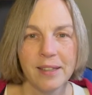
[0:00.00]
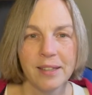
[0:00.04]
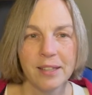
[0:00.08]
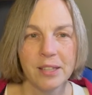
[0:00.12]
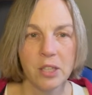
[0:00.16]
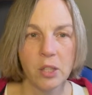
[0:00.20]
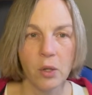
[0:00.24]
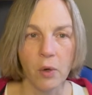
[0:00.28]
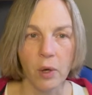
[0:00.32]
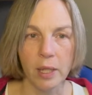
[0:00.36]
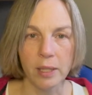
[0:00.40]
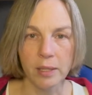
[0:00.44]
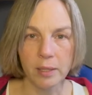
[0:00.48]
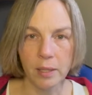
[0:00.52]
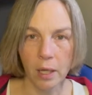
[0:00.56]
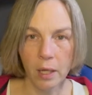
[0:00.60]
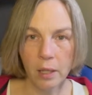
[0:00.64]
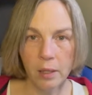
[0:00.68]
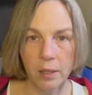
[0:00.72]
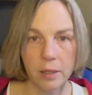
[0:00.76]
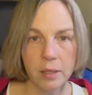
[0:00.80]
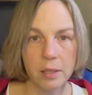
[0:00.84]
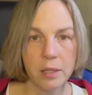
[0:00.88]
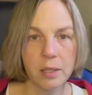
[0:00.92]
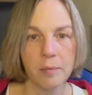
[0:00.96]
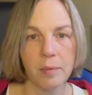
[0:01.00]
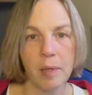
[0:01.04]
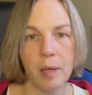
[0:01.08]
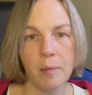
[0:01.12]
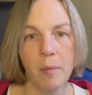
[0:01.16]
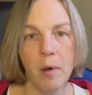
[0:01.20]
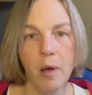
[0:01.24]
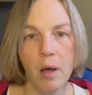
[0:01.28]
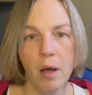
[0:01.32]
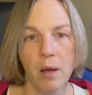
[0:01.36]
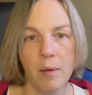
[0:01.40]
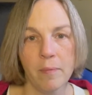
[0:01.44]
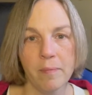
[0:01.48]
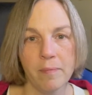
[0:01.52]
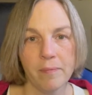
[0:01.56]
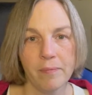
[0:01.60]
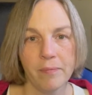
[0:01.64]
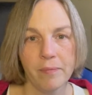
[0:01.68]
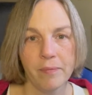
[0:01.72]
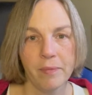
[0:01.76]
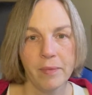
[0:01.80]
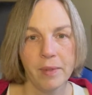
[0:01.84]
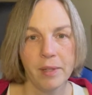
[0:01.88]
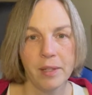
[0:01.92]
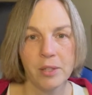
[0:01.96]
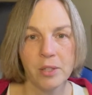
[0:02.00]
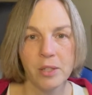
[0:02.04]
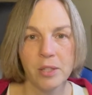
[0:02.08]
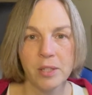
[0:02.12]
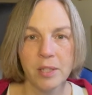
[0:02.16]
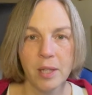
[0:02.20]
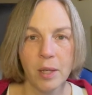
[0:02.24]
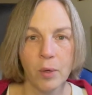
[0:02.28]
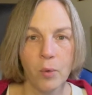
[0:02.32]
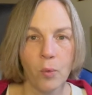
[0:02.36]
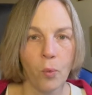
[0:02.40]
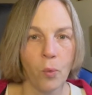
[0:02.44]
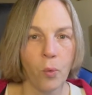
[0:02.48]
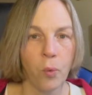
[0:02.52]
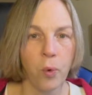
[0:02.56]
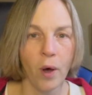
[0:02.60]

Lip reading: So I tell this to my mom, and she's like,